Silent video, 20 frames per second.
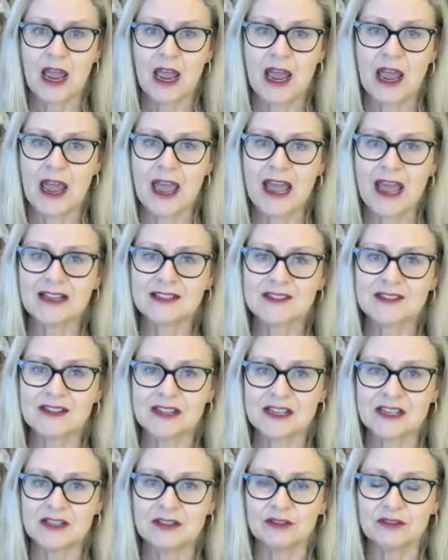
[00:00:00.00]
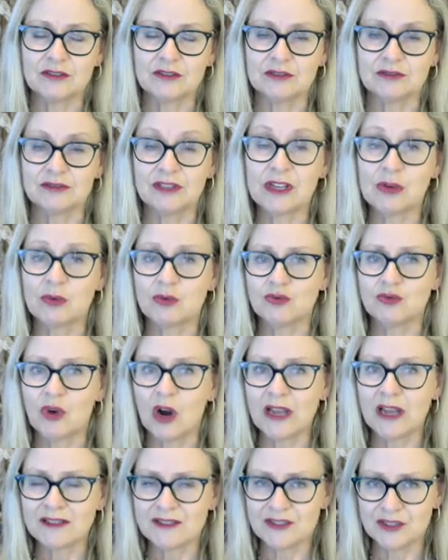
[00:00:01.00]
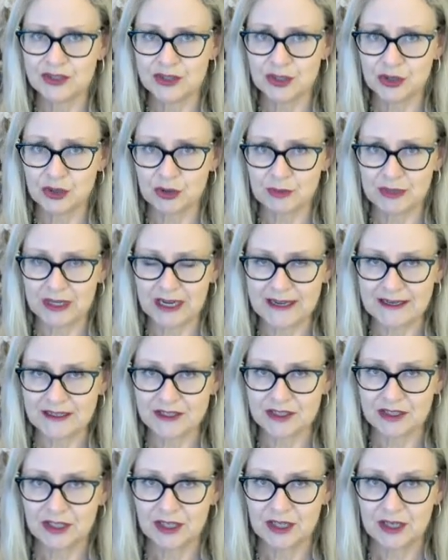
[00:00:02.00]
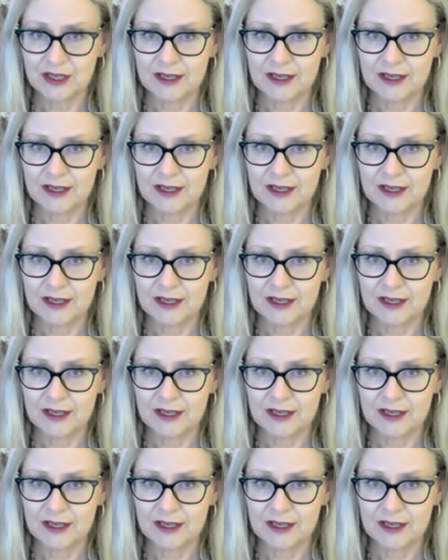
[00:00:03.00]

uh, has the legal right to terminate